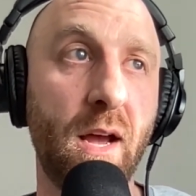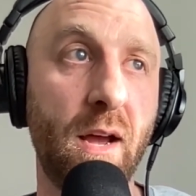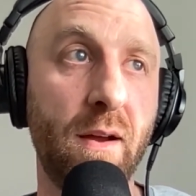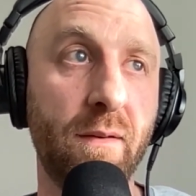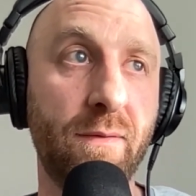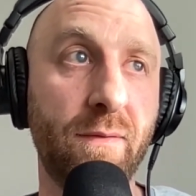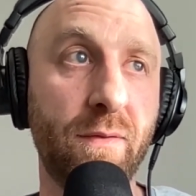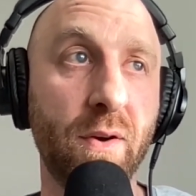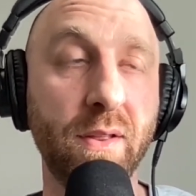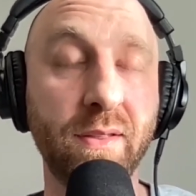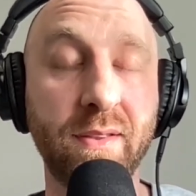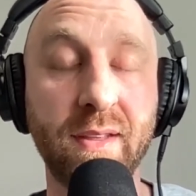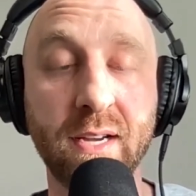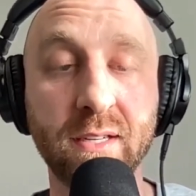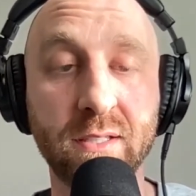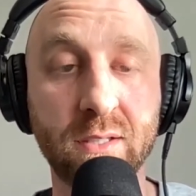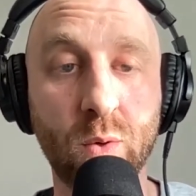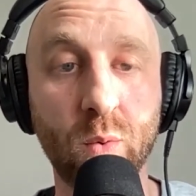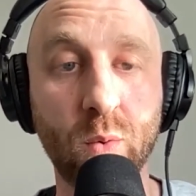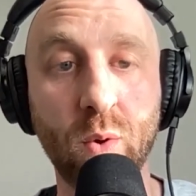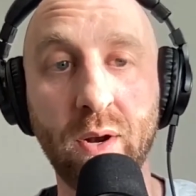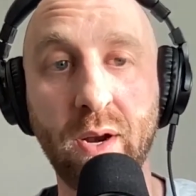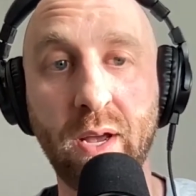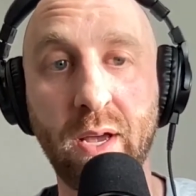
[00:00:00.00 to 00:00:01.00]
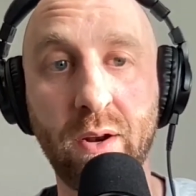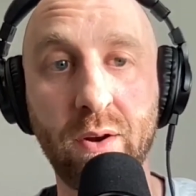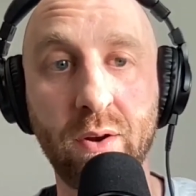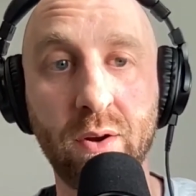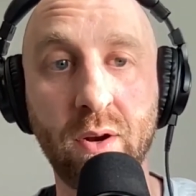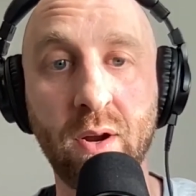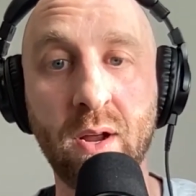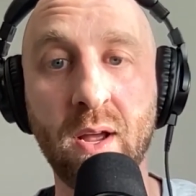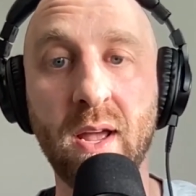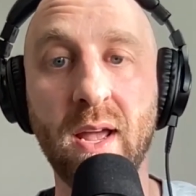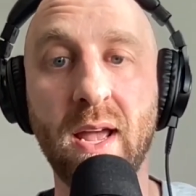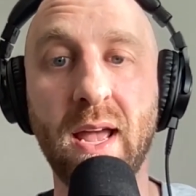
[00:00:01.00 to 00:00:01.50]
front desk
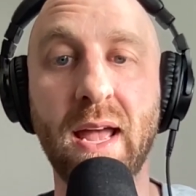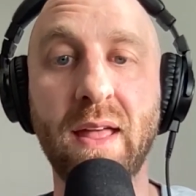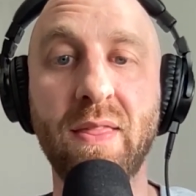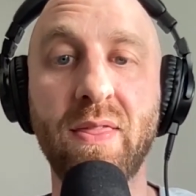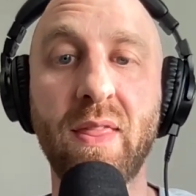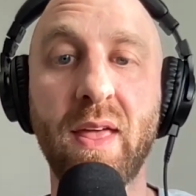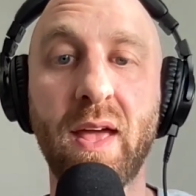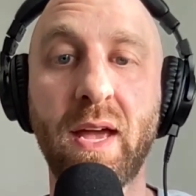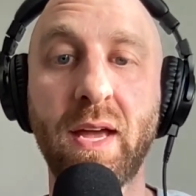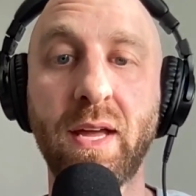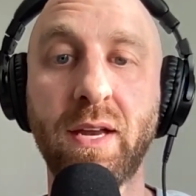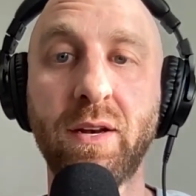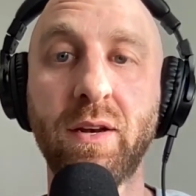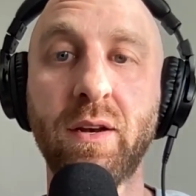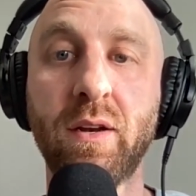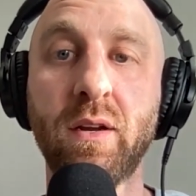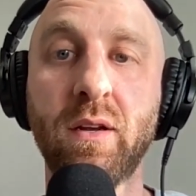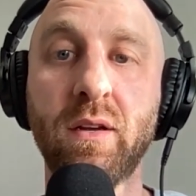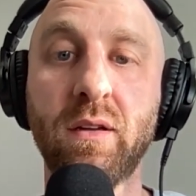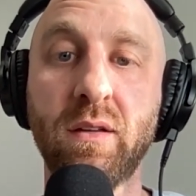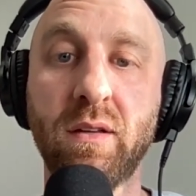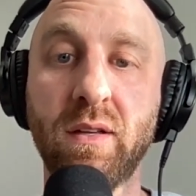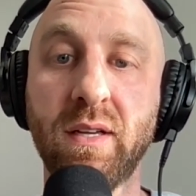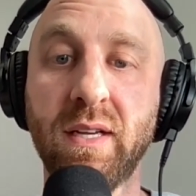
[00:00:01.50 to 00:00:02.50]
coordinator, and then